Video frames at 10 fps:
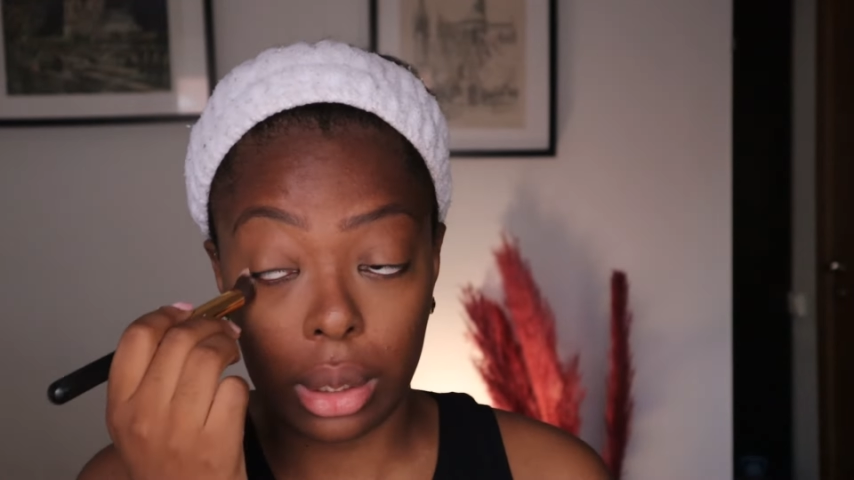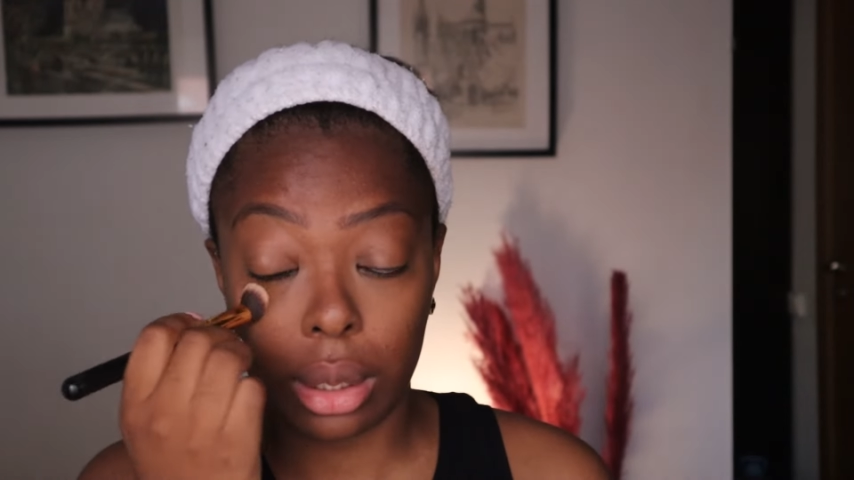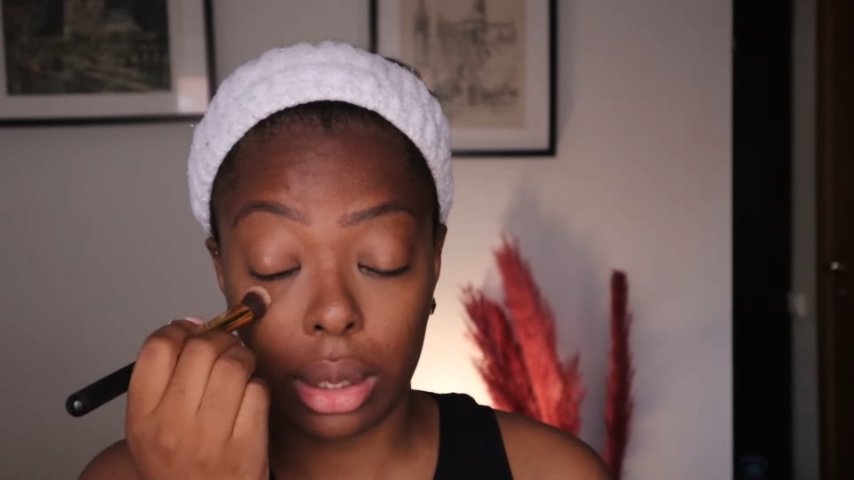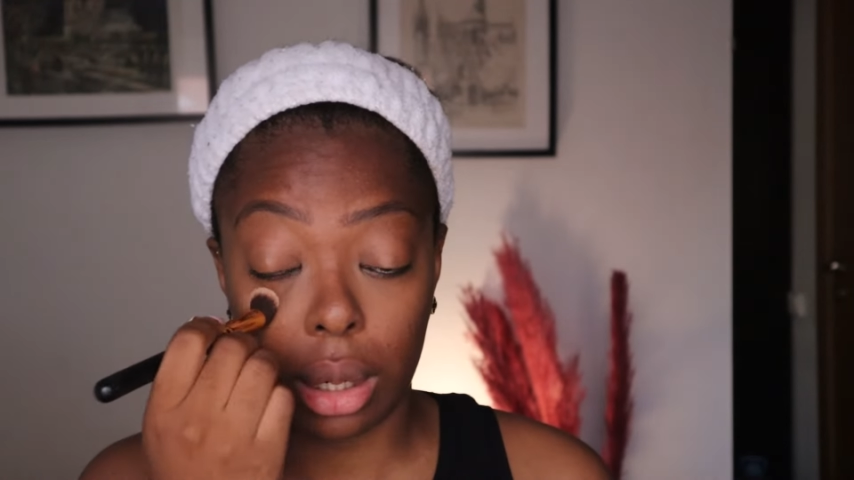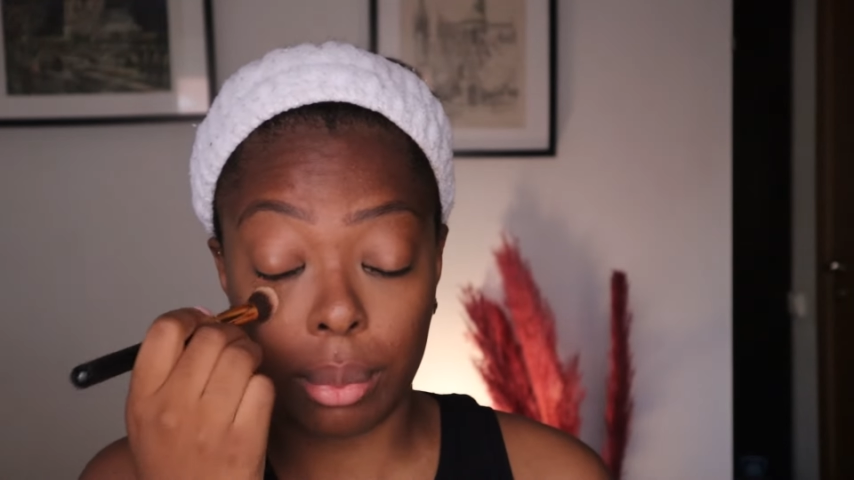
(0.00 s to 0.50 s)

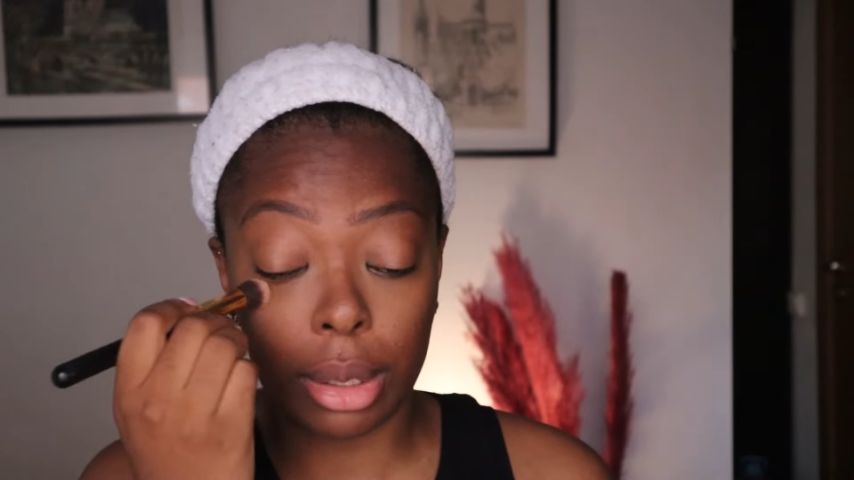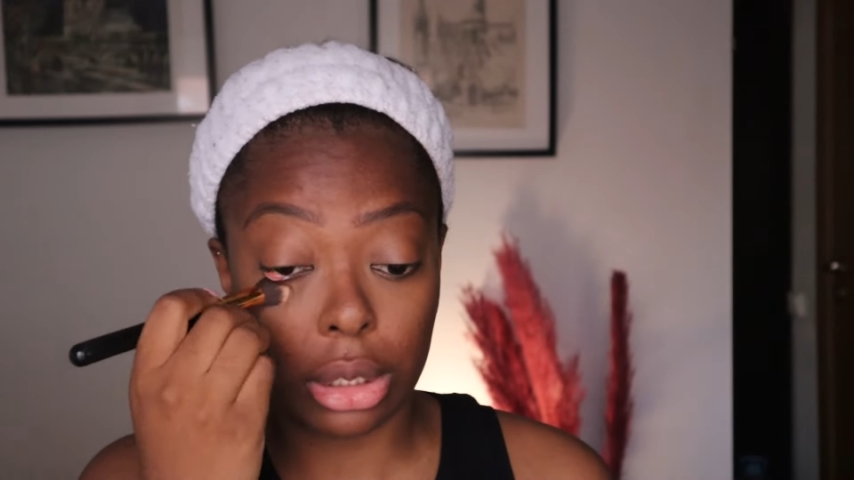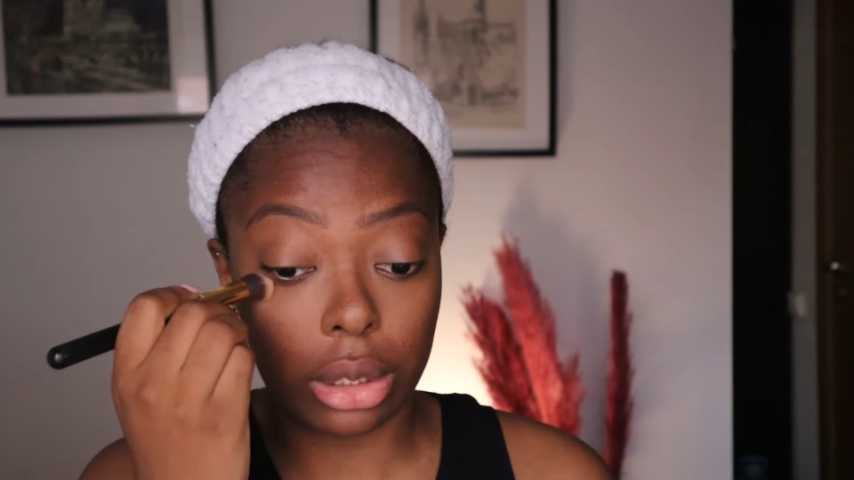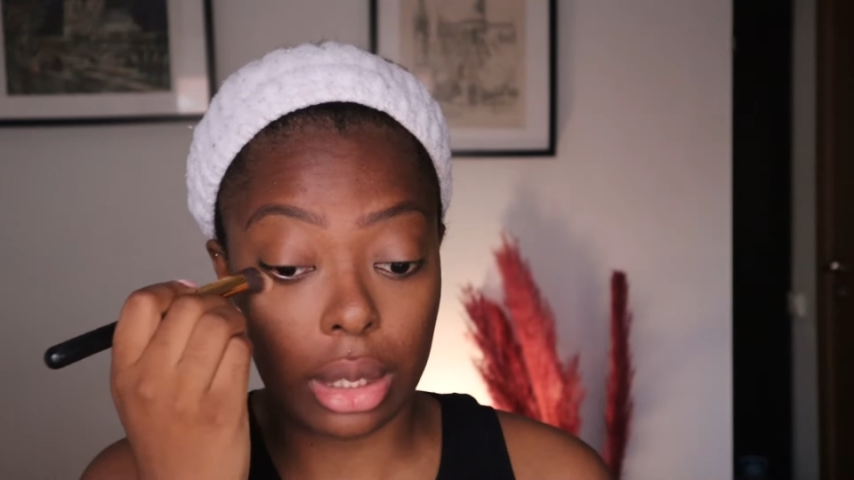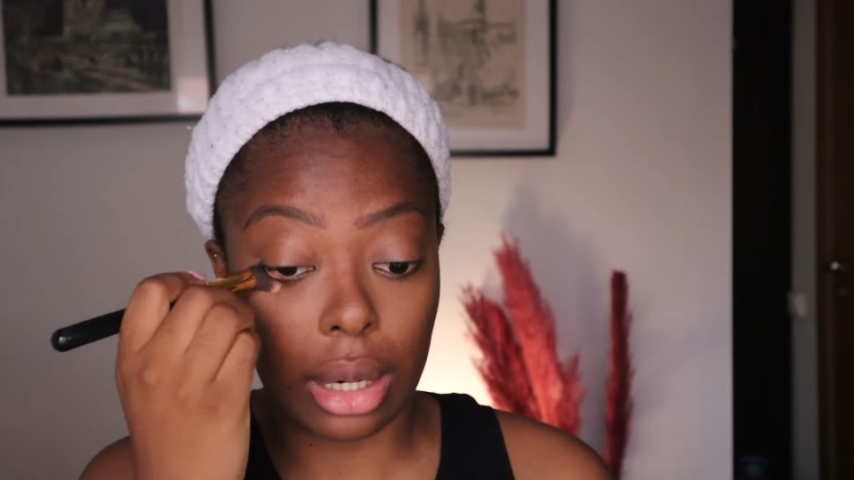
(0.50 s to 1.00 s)
in and make
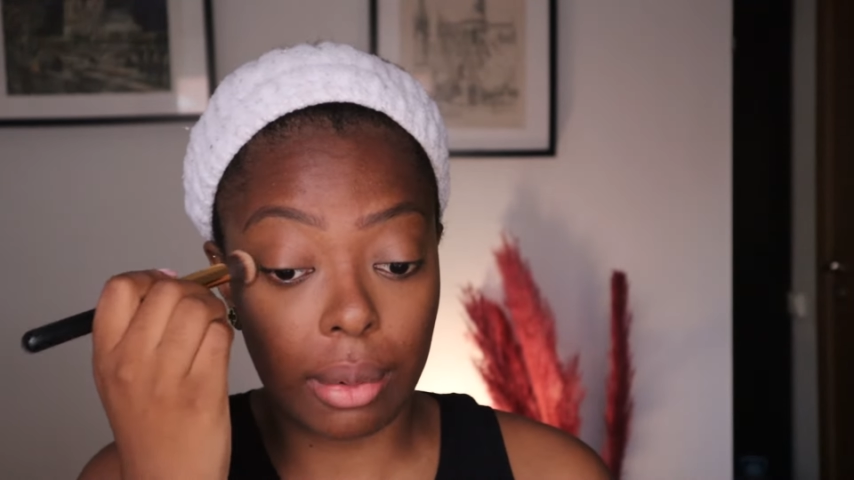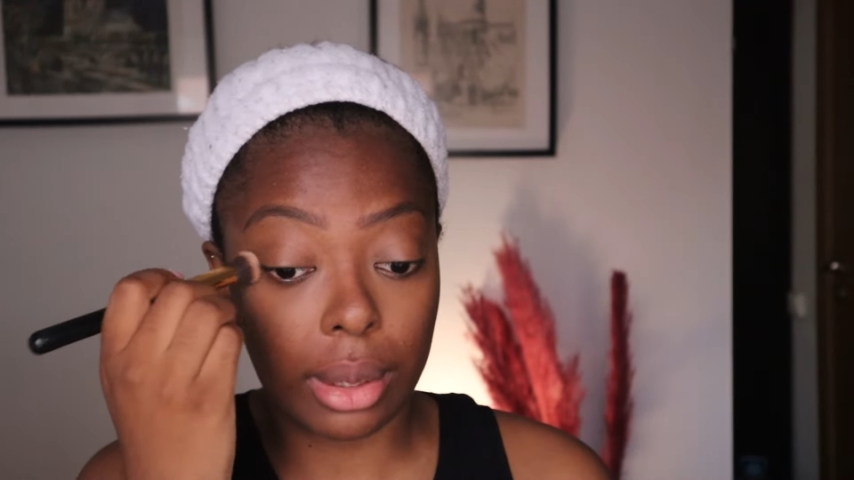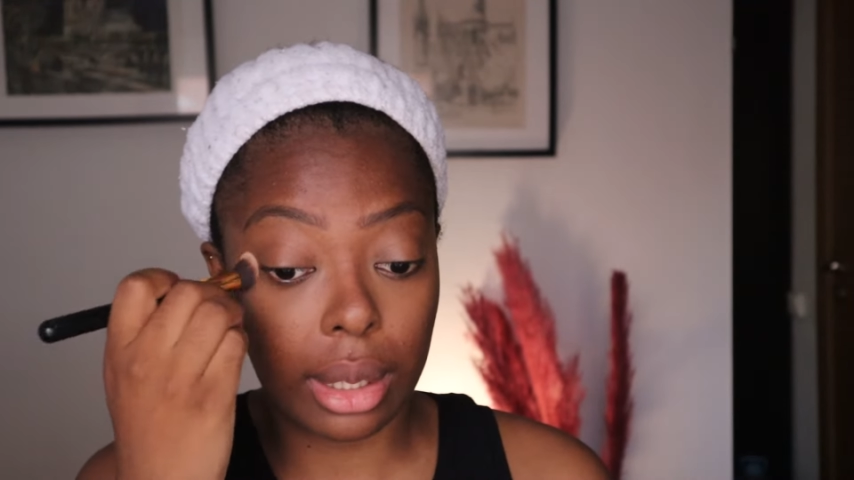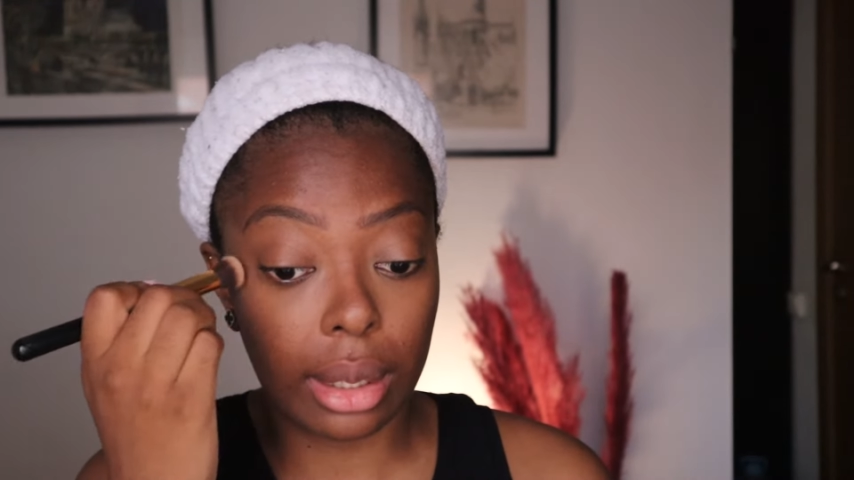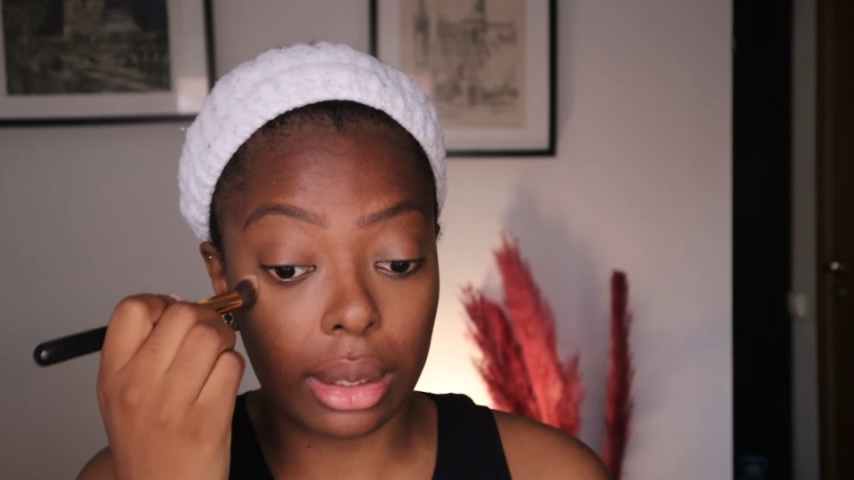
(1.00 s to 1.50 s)
sure that everything